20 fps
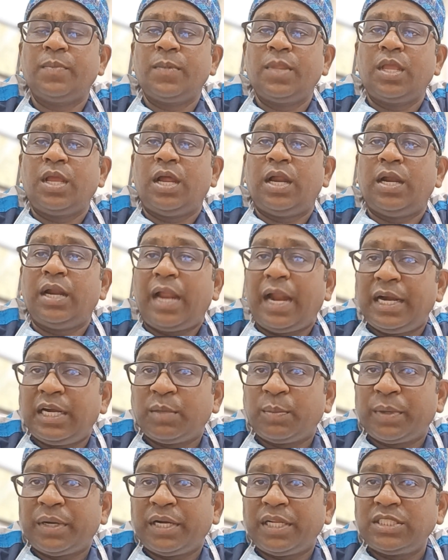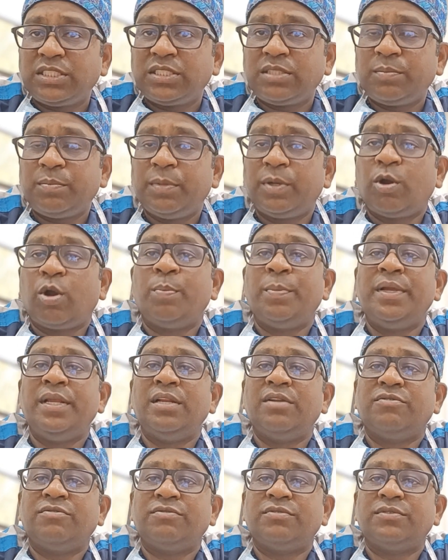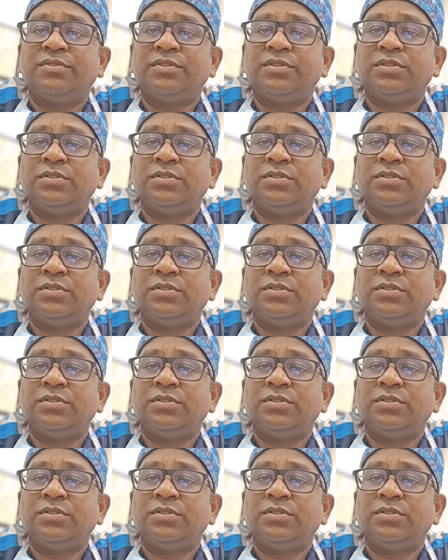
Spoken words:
and antibiotics may not be enough.